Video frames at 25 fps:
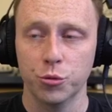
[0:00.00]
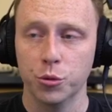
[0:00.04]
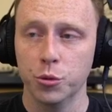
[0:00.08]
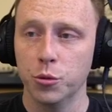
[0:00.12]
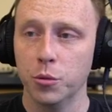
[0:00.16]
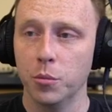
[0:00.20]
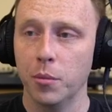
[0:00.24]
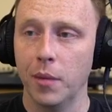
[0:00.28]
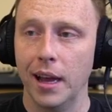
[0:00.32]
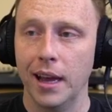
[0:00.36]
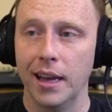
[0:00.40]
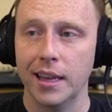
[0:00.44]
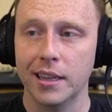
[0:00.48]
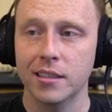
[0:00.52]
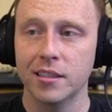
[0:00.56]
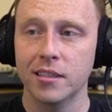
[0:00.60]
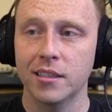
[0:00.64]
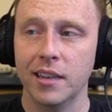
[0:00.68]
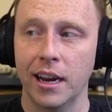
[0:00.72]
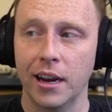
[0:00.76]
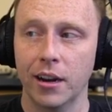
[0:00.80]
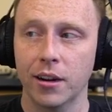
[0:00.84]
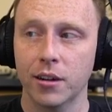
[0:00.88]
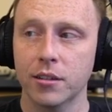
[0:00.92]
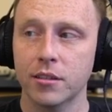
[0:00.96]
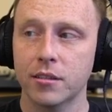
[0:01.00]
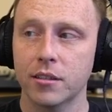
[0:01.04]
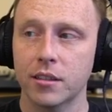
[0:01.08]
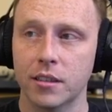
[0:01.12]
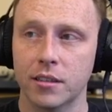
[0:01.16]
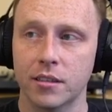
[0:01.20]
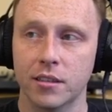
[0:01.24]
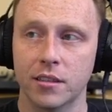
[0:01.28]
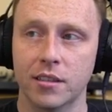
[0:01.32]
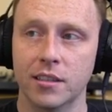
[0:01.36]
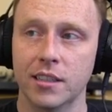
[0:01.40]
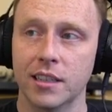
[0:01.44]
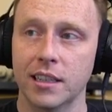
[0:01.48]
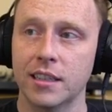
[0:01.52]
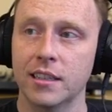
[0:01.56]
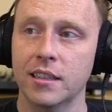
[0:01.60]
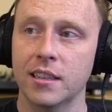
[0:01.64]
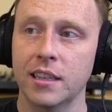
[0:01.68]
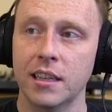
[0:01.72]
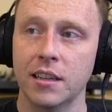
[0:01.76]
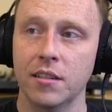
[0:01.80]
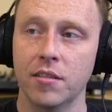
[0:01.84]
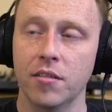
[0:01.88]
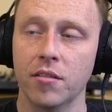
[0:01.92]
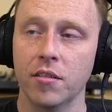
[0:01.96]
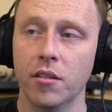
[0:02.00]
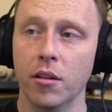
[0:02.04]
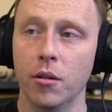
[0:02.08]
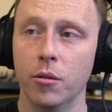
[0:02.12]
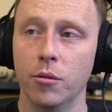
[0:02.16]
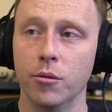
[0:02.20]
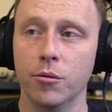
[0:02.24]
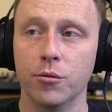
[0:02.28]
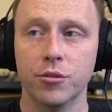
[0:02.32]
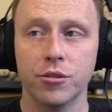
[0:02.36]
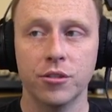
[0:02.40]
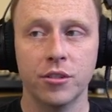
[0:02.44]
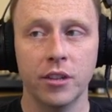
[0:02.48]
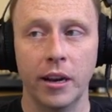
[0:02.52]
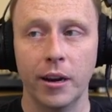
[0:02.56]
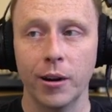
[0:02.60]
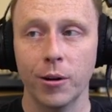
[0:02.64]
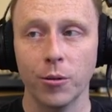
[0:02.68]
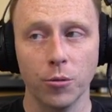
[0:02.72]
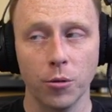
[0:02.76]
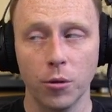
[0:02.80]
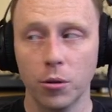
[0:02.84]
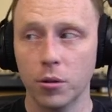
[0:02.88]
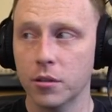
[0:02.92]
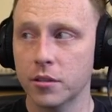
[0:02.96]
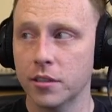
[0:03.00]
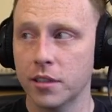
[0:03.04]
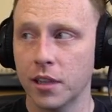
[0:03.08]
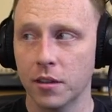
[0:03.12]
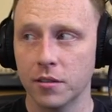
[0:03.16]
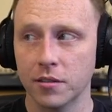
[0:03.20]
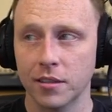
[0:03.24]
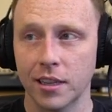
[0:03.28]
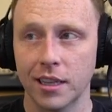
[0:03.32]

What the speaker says: my snares. It's a 16th note snare roll. It sounds like